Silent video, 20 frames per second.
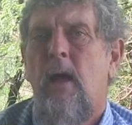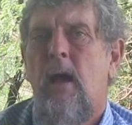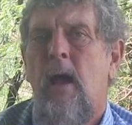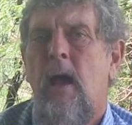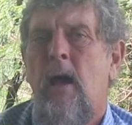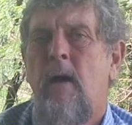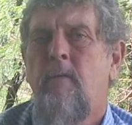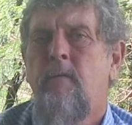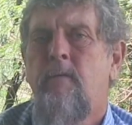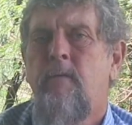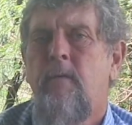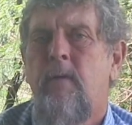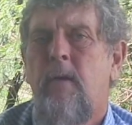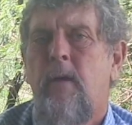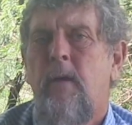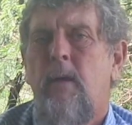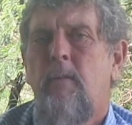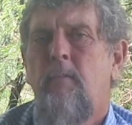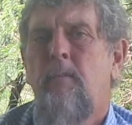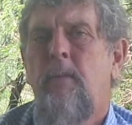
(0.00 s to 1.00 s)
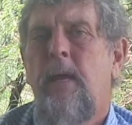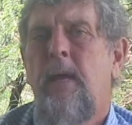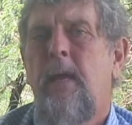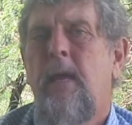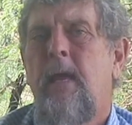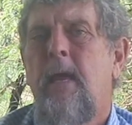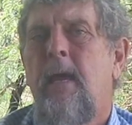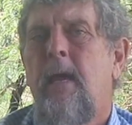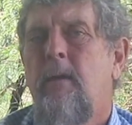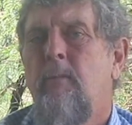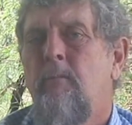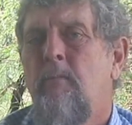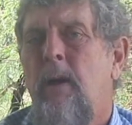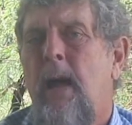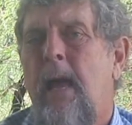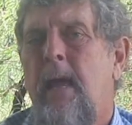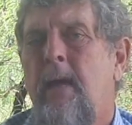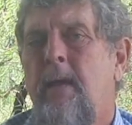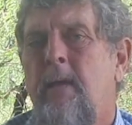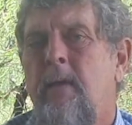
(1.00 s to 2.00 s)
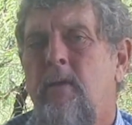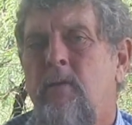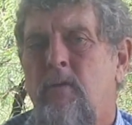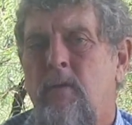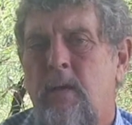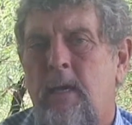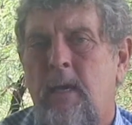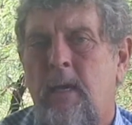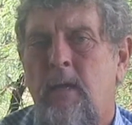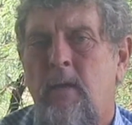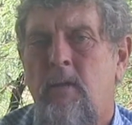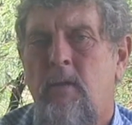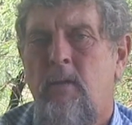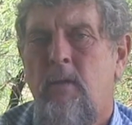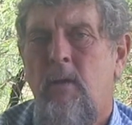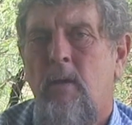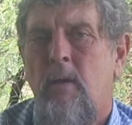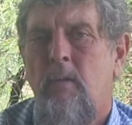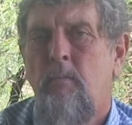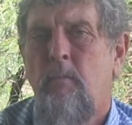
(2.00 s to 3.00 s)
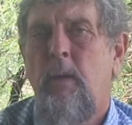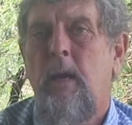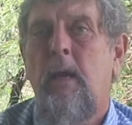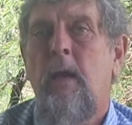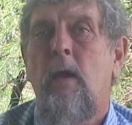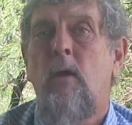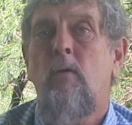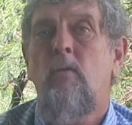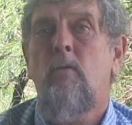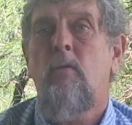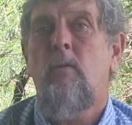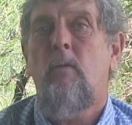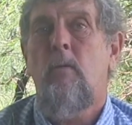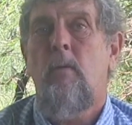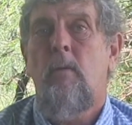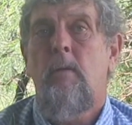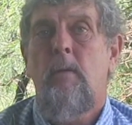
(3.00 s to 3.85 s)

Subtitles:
of being hit by a disease because